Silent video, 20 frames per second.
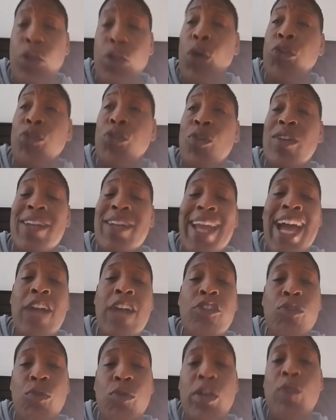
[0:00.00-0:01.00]
Those are
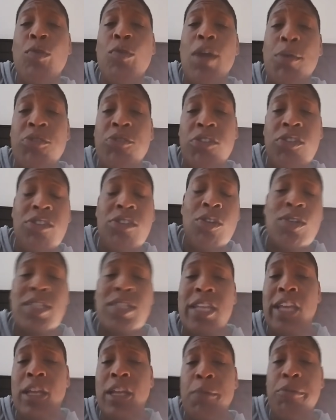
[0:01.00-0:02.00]
natural eruptions that are
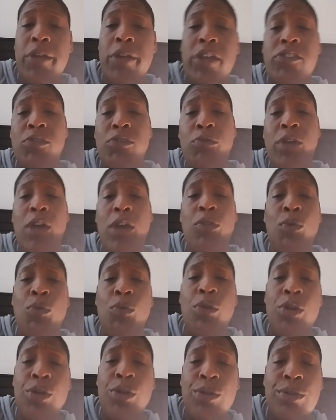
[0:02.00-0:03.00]
taking place around the
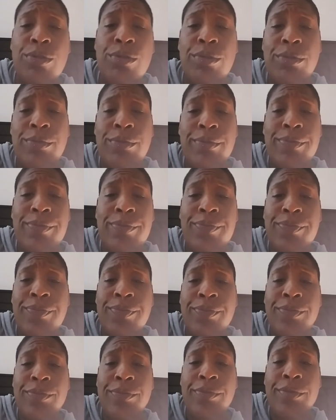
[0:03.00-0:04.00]
world.
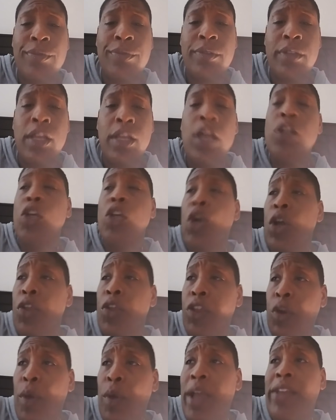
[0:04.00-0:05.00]
The
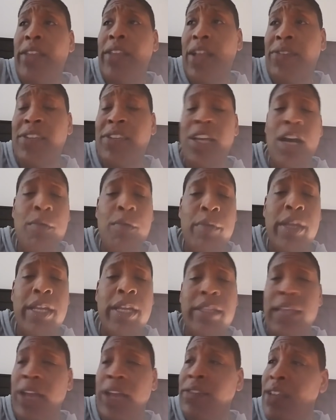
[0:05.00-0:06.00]
earthquake that's
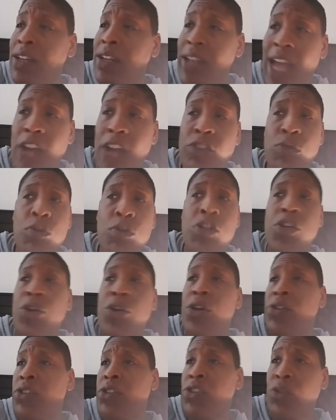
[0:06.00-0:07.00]
coming, that's a natural
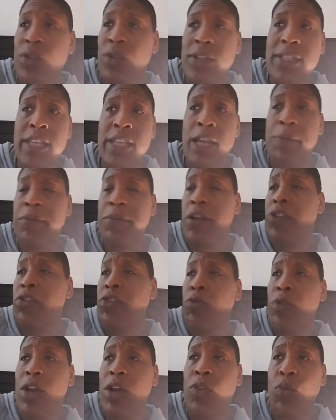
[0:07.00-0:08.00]
occurrence that's going to take place
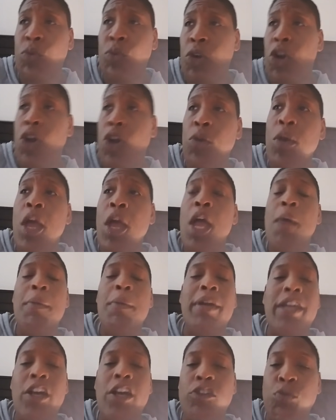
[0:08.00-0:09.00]
around the world
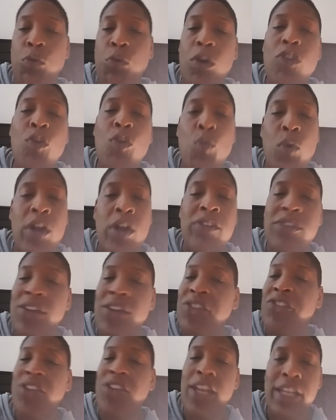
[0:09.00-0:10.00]
because we're the ones
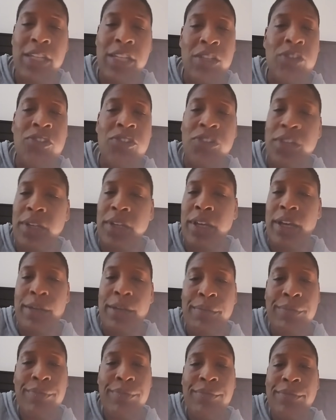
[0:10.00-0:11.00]
that's shaking this shit
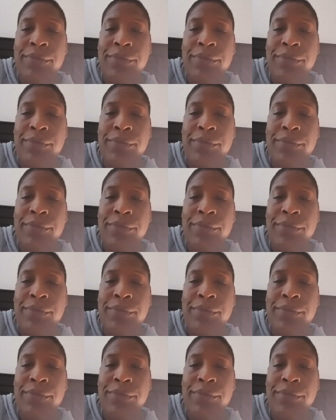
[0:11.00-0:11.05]
up.